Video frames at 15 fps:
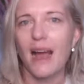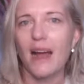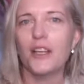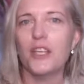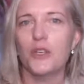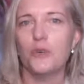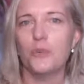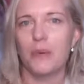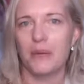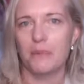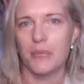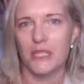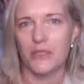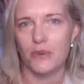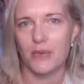you might
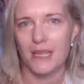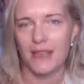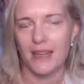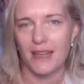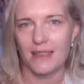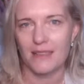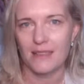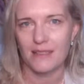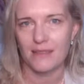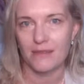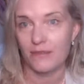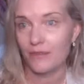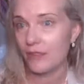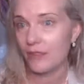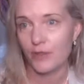be doing that, and
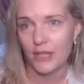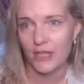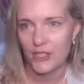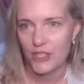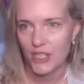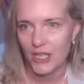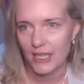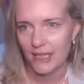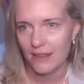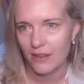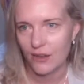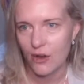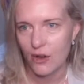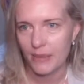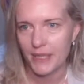feel free to share in
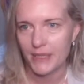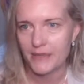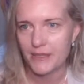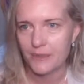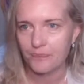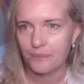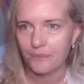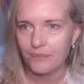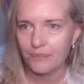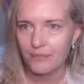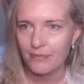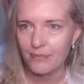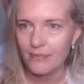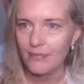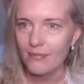the comments.
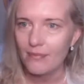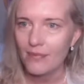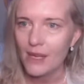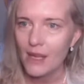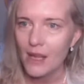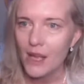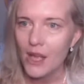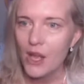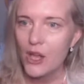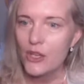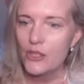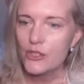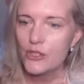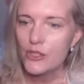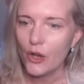
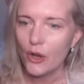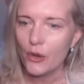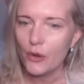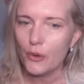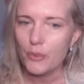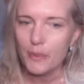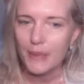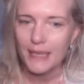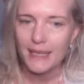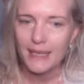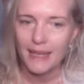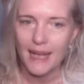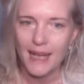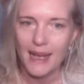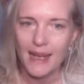So
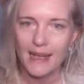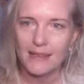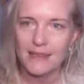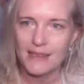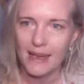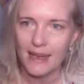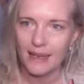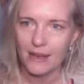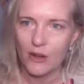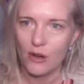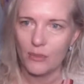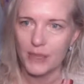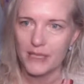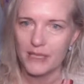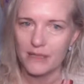Becky has a
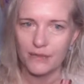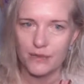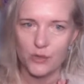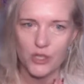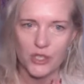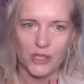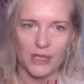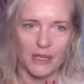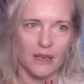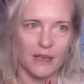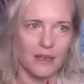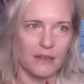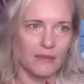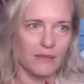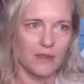comment. Unfortunately,
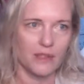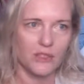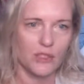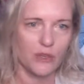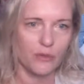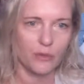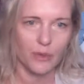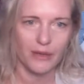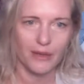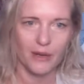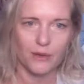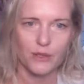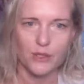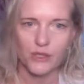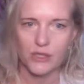the software that I
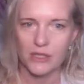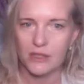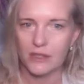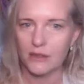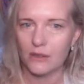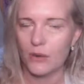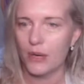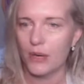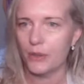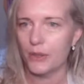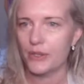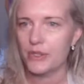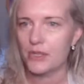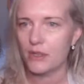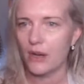was using didn't quite
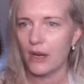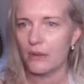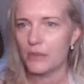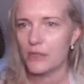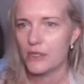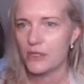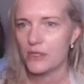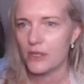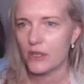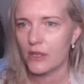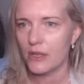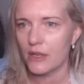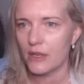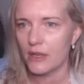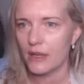work, so I'm just
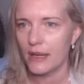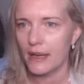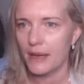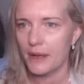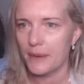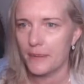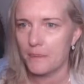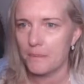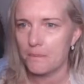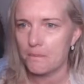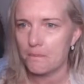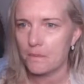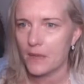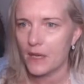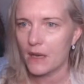gonna
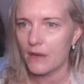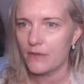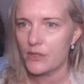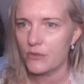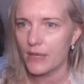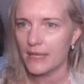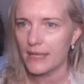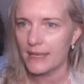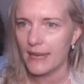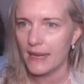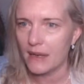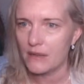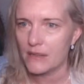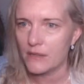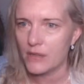have to read it
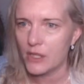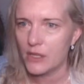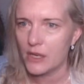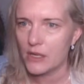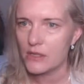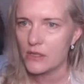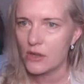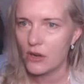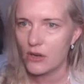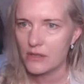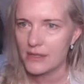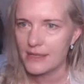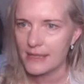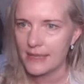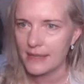out if you guys can't
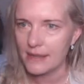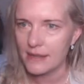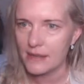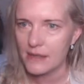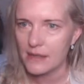see it.